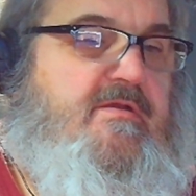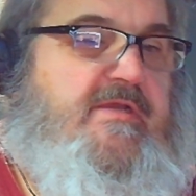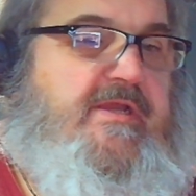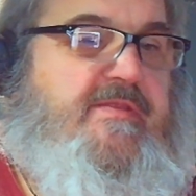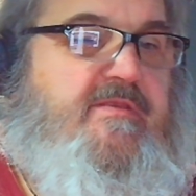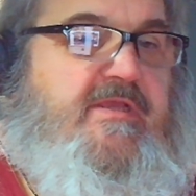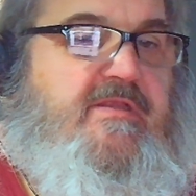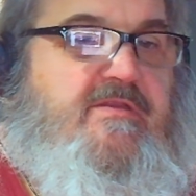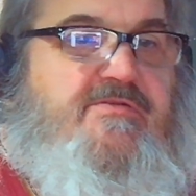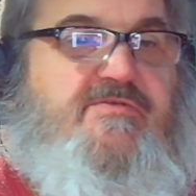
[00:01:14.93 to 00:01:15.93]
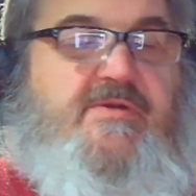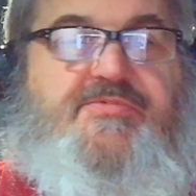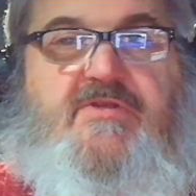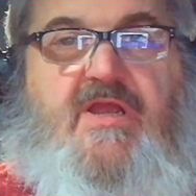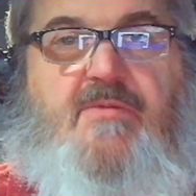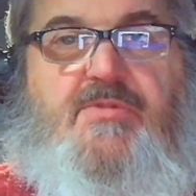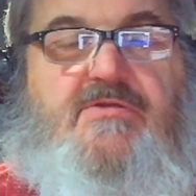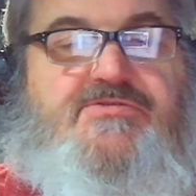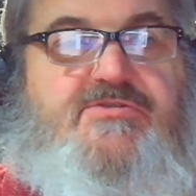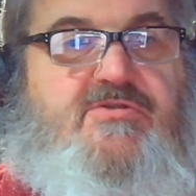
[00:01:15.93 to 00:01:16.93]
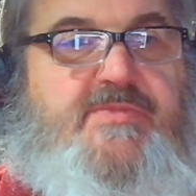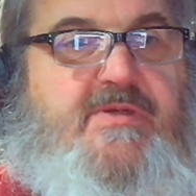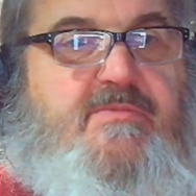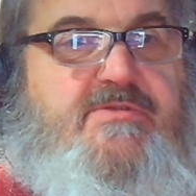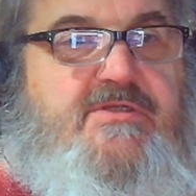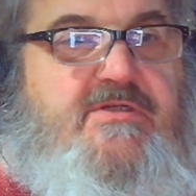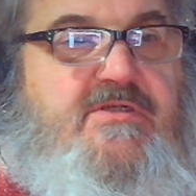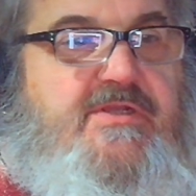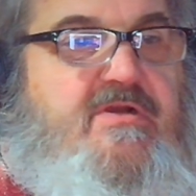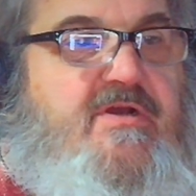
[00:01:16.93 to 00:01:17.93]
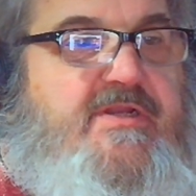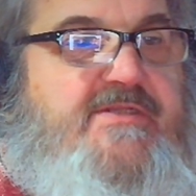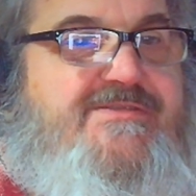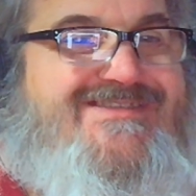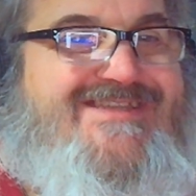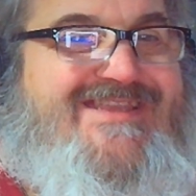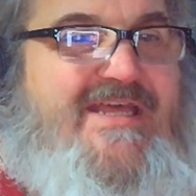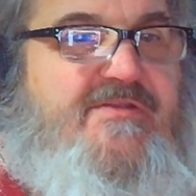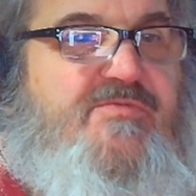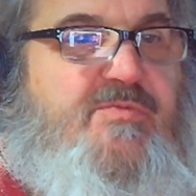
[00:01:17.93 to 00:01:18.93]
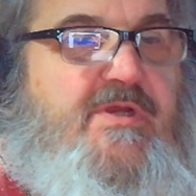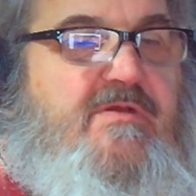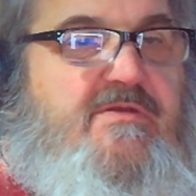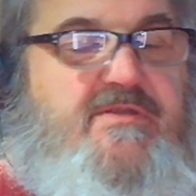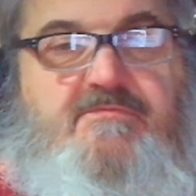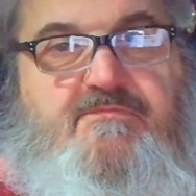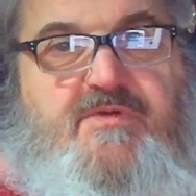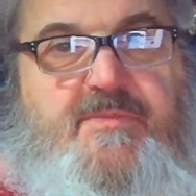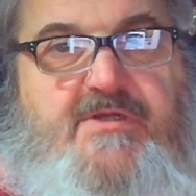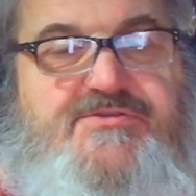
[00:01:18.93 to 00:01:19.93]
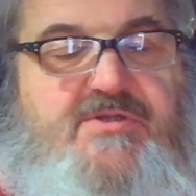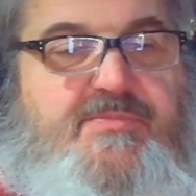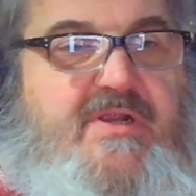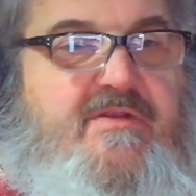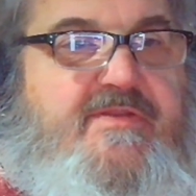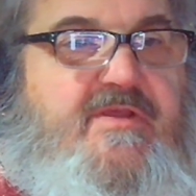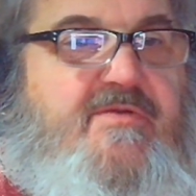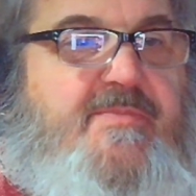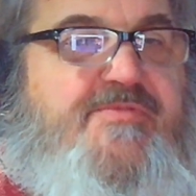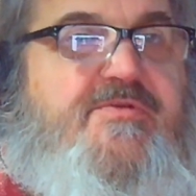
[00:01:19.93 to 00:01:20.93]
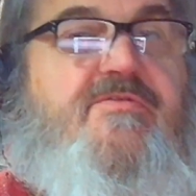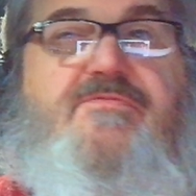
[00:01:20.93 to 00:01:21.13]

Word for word: in the description down below, so you'll be able to click on it and see that as well, and then from there jump around to the other episodes.